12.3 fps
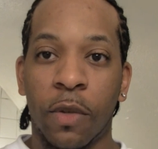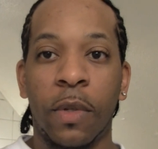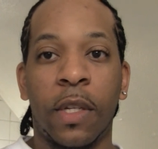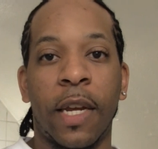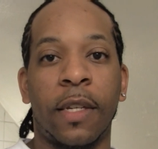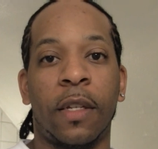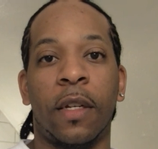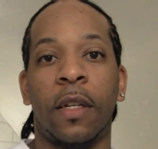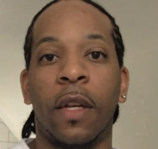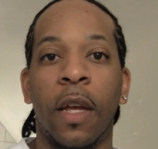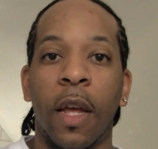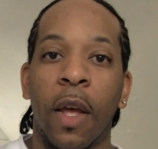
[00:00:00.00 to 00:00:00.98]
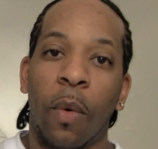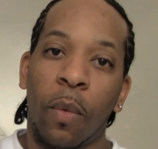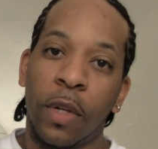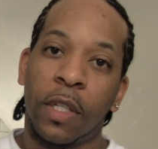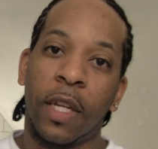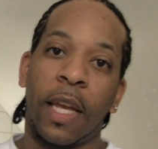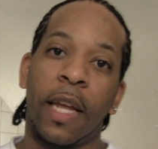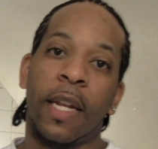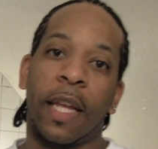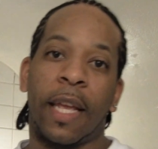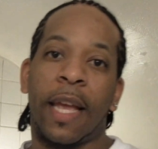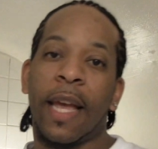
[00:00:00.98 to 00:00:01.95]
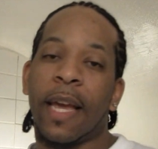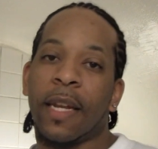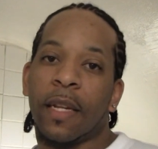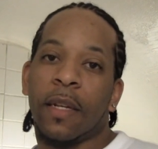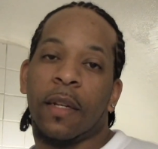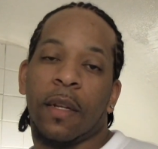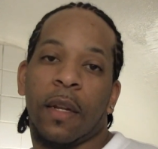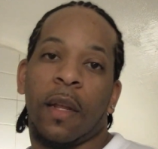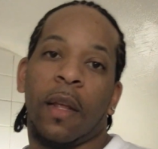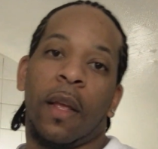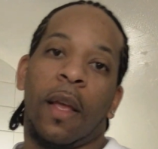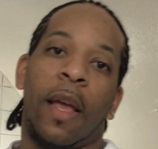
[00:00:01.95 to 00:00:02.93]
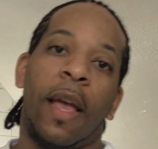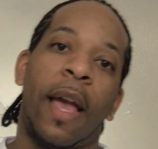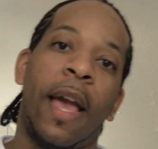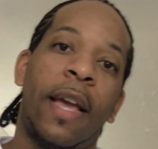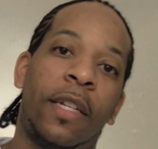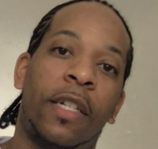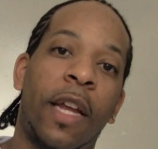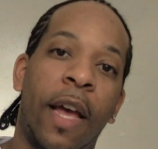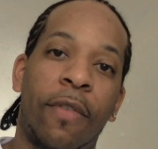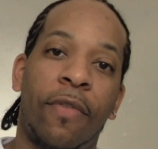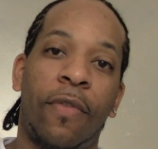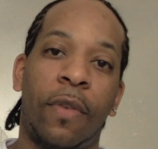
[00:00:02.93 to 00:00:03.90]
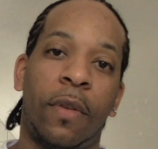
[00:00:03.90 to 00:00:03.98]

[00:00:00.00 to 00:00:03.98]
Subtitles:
We're testing once again the Canon Vixia